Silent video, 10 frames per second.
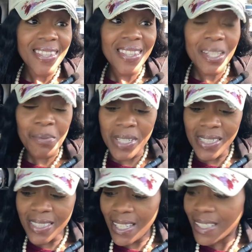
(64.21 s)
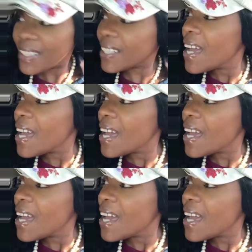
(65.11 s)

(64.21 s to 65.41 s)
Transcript: Give me a second.